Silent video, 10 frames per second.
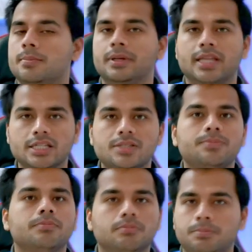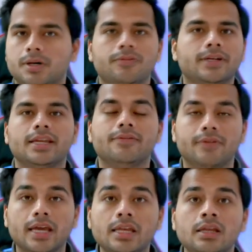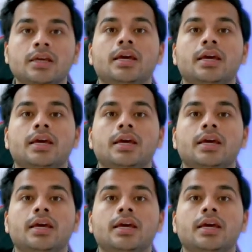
but that's perfectly fine.